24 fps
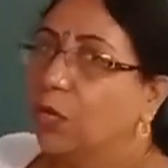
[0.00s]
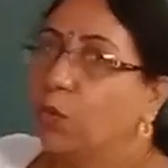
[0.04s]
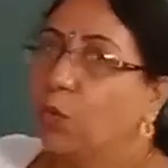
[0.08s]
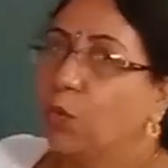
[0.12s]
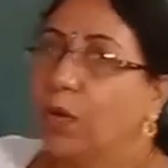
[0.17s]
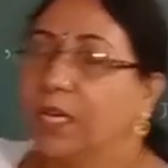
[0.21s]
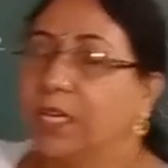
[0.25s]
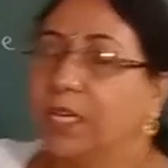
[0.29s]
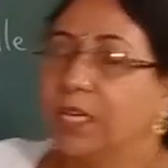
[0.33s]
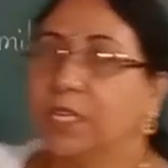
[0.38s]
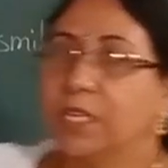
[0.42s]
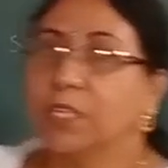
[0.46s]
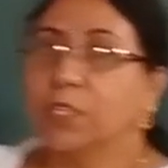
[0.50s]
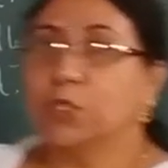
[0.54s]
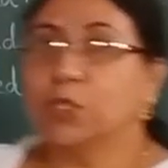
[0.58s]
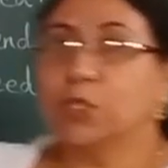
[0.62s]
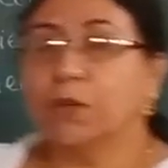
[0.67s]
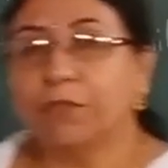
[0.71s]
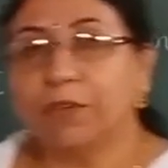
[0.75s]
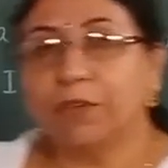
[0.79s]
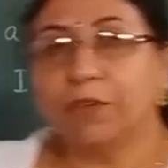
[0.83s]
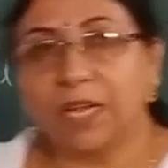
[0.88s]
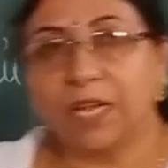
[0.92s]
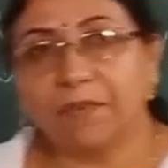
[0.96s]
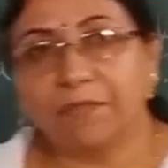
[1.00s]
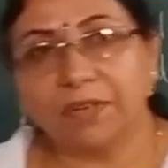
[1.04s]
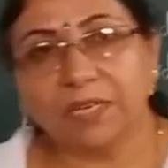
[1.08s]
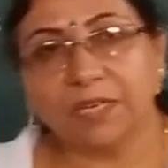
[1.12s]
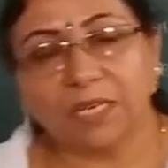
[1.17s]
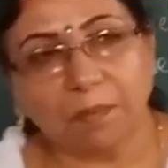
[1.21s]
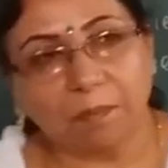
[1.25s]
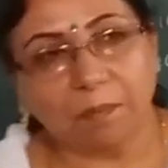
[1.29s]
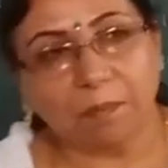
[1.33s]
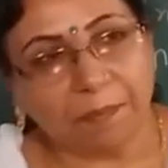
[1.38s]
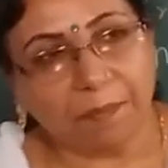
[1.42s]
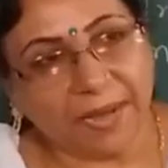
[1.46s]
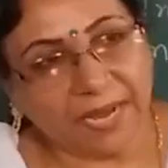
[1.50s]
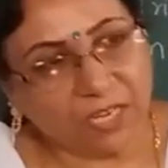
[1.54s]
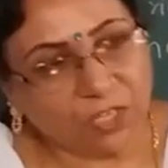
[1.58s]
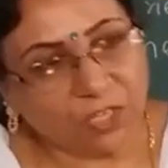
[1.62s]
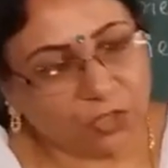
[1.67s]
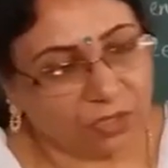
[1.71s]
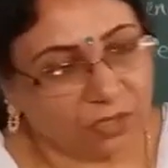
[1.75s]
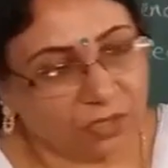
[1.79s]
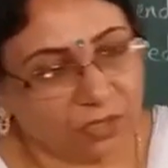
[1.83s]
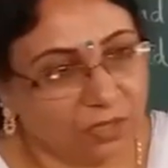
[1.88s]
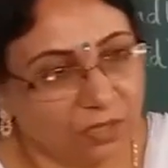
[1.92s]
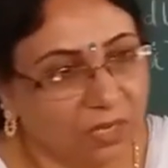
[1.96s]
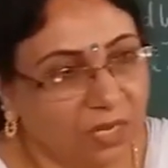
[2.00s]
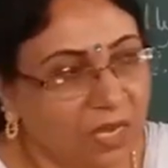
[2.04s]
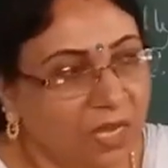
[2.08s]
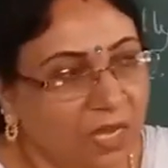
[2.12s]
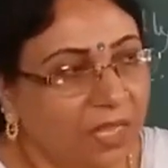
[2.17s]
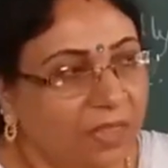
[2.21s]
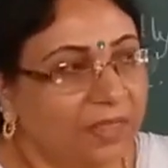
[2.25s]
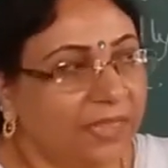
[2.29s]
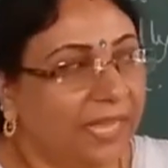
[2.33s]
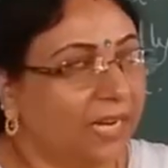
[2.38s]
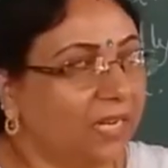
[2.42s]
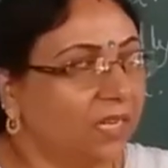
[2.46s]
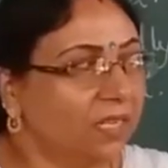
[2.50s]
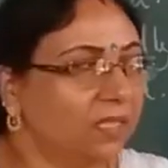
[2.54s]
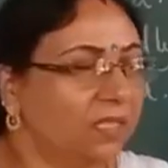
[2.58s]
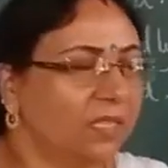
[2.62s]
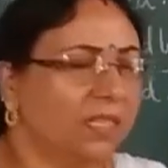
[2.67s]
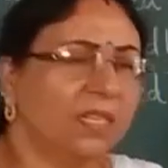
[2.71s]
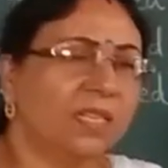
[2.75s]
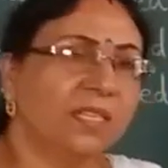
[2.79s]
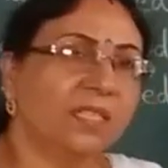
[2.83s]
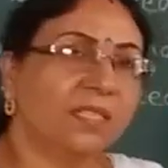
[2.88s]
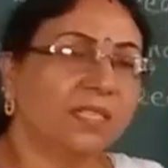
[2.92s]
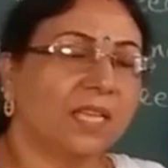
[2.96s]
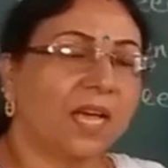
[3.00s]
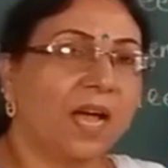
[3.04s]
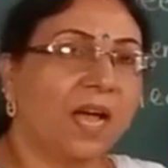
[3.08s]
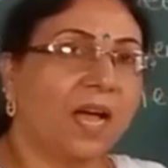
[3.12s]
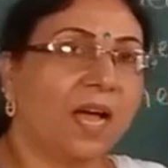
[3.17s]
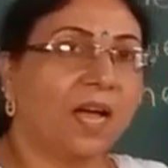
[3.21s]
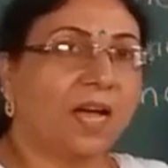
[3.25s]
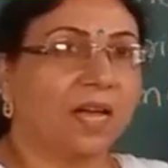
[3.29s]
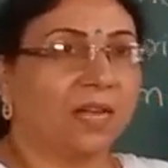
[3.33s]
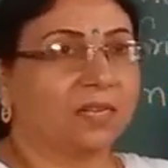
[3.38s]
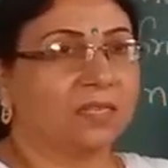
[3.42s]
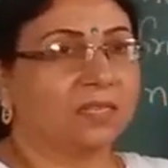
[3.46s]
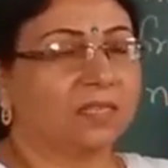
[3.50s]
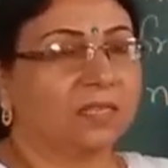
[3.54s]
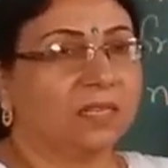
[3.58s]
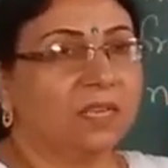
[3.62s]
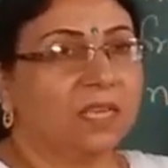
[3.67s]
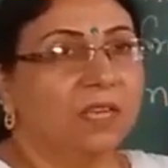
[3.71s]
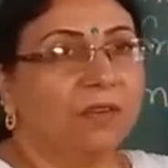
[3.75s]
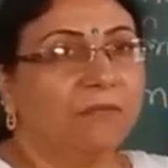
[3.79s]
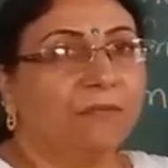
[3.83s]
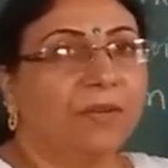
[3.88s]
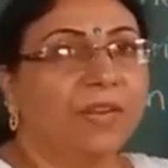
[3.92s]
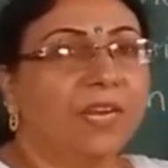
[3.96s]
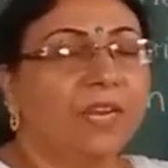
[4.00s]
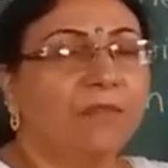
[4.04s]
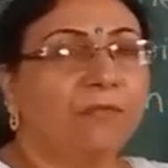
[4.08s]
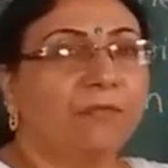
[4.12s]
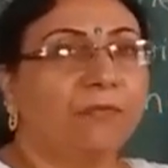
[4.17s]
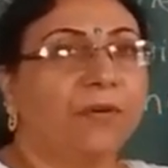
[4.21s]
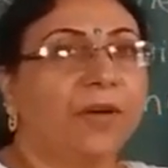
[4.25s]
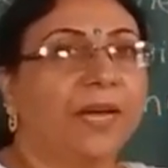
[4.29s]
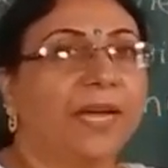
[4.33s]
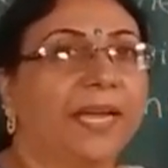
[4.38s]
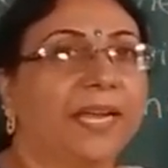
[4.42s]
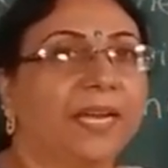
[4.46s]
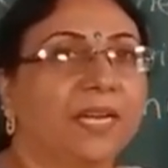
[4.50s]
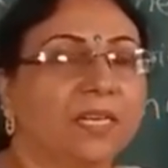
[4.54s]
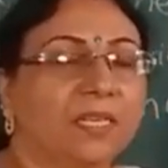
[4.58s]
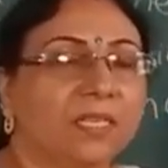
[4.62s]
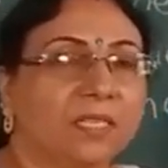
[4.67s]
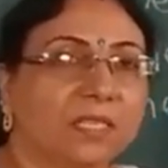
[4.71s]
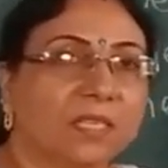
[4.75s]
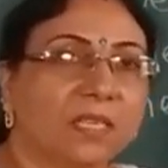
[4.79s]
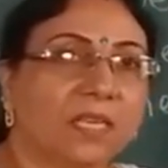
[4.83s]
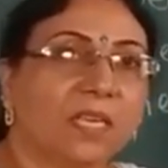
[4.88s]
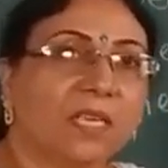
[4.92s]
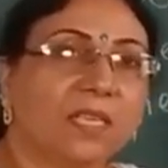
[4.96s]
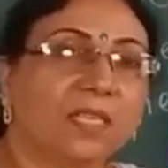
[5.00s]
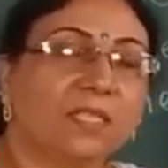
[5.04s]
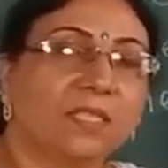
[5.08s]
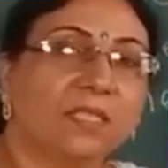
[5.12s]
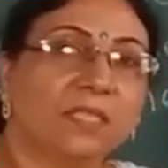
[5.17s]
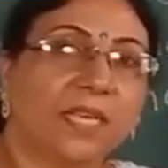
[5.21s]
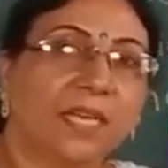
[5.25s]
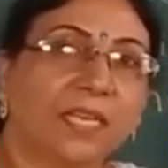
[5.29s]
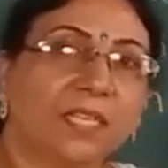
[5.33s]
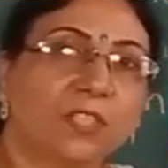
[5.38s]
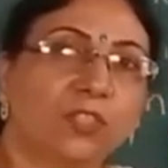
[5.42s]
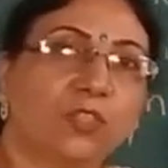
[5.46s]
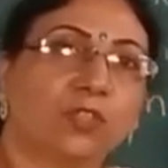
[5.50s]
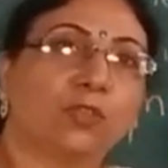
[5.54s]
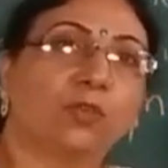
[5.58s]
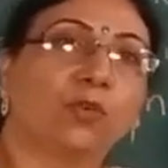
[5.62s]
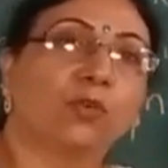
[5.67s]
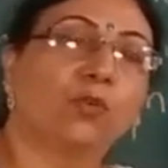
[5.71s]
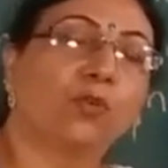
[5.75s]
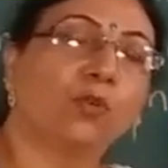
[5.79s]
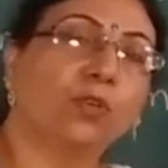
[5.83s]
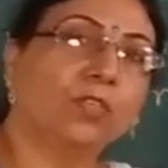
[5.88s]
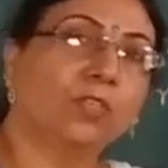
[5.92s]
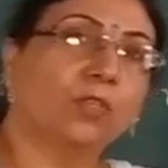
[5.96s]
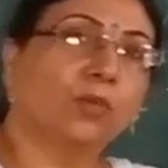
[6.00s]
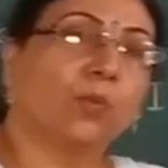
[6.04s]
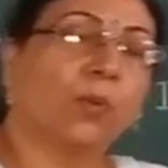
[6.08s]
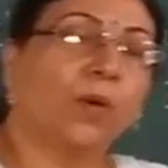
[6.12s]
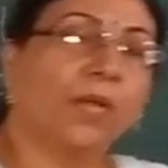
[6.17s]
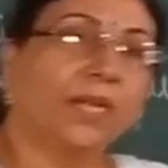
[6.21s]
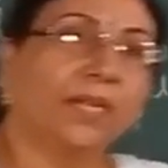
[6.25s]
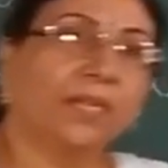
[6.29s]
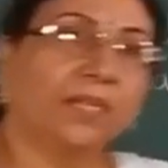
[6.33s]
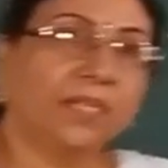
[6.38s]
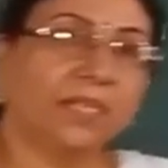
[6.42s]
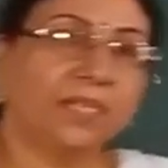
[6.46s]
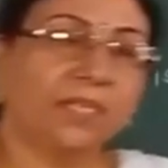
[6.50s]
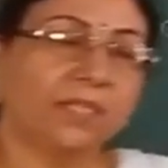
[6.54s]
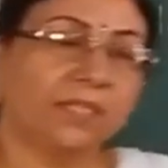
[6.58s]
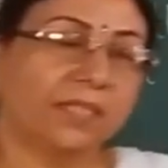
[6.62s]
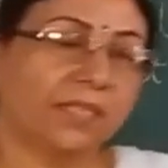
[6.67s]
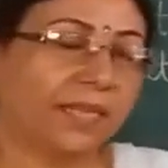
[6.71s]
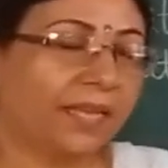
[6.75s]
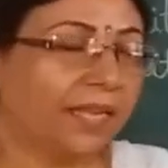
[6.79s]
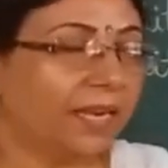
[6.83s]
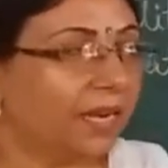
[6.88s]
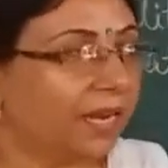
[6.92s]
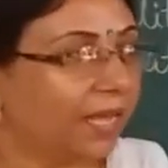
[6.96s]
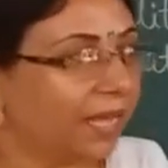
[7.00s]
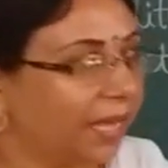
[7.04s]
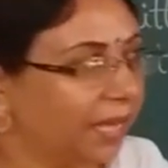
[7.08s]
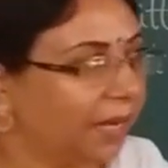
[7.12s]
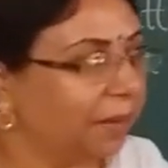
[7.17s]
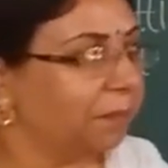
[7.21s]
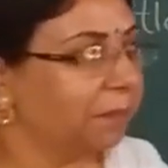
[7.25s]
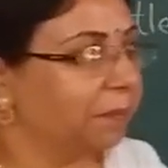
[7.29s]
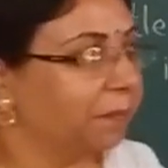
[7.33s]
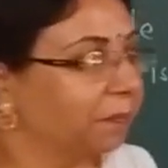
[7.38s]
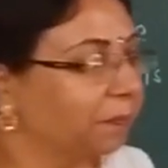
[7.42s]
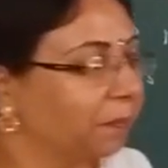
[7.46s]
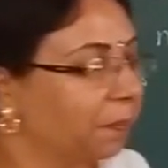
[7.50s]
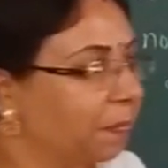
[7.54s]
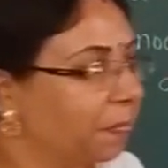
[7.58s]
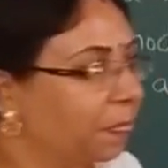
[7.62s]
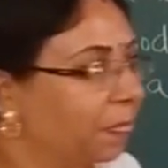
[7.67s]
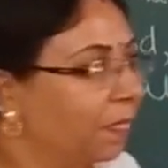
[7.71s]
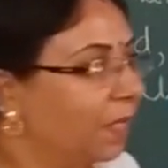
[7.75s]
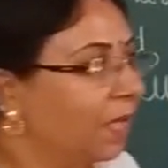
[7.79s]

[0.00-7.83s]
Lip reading: the qualities of love and compassion that is in his heart, when he finds such good qualities in him,